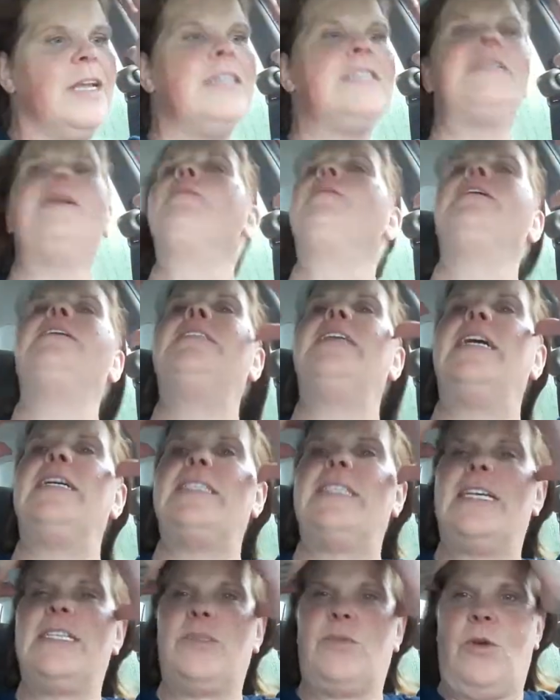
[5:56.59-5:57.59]
some of the
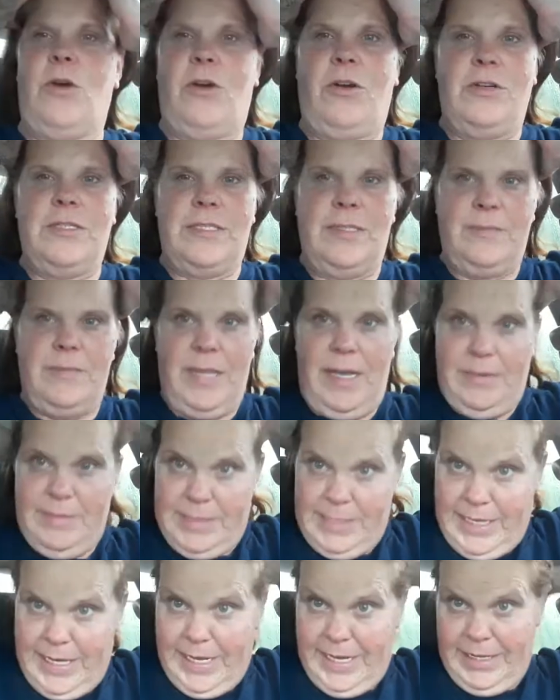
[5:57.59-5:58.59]
TSS workers,
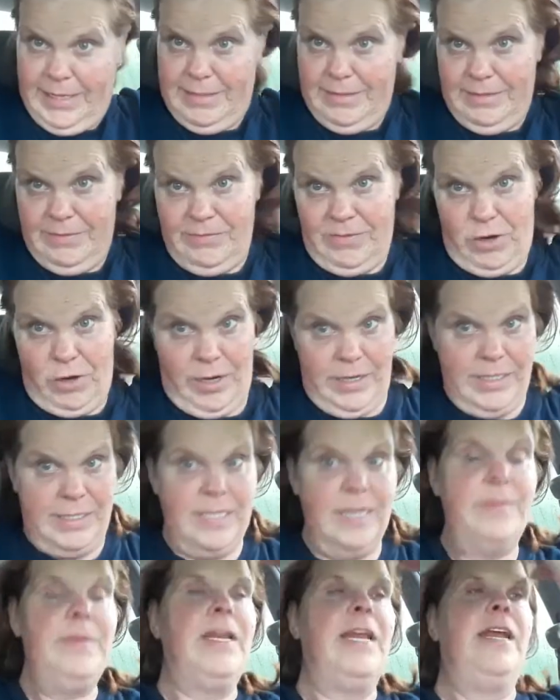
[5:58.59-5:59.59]
sometimes they get very
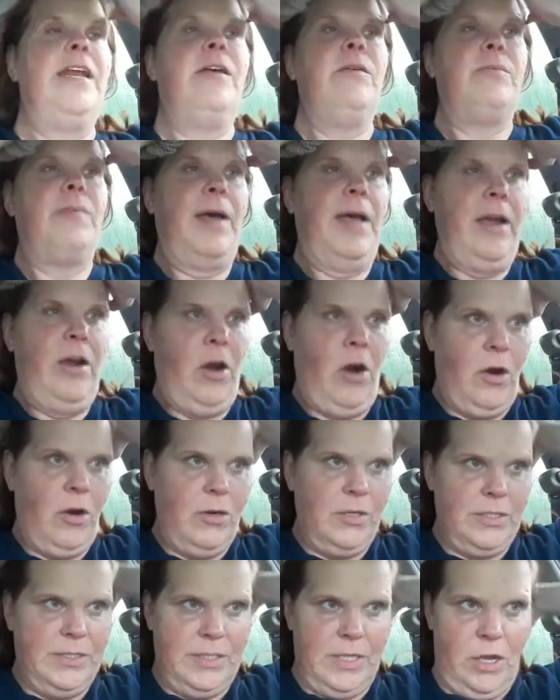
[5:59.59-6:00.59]
intimidated by her.
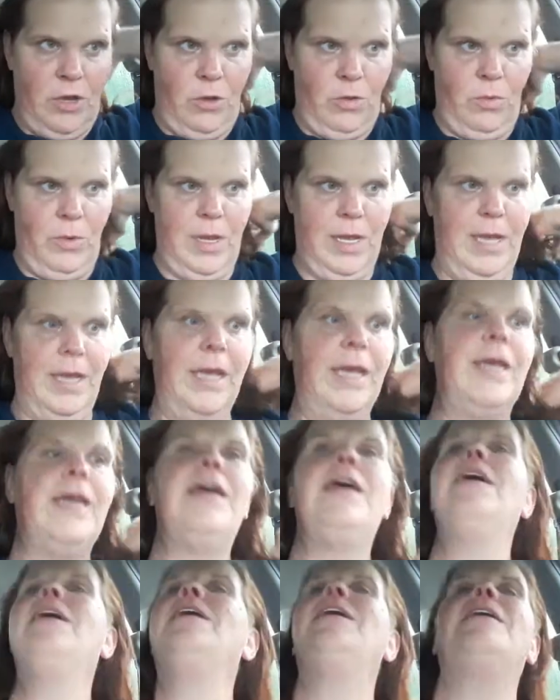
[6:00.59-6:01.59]
So uh,
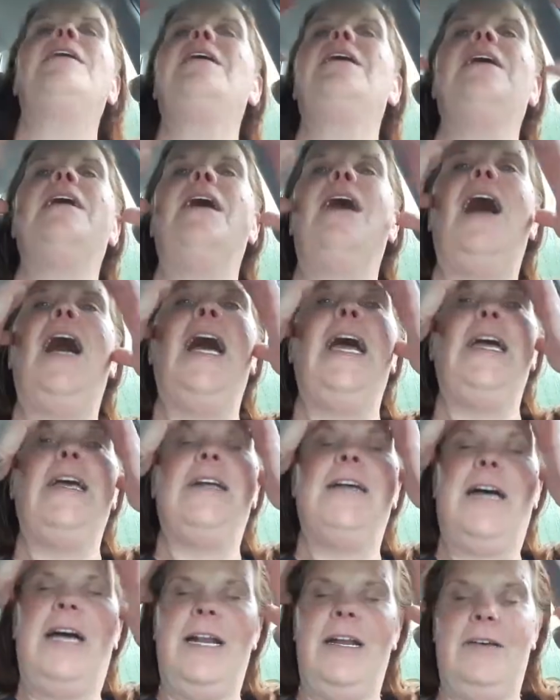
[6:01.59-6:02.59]
I
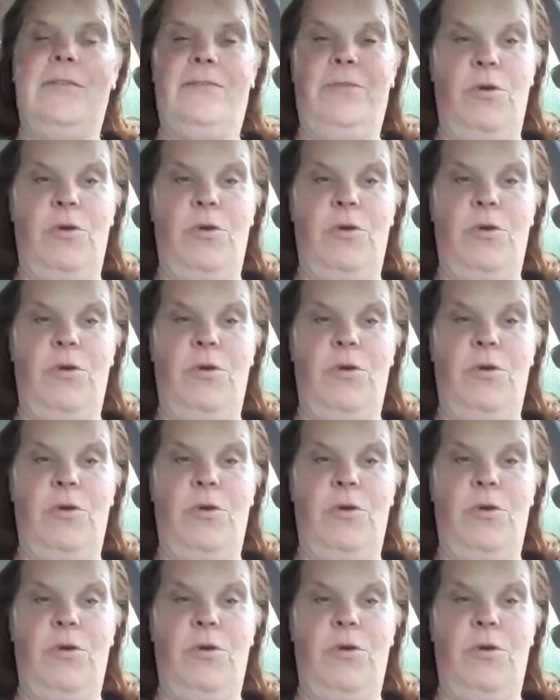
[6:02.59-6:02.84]
kind of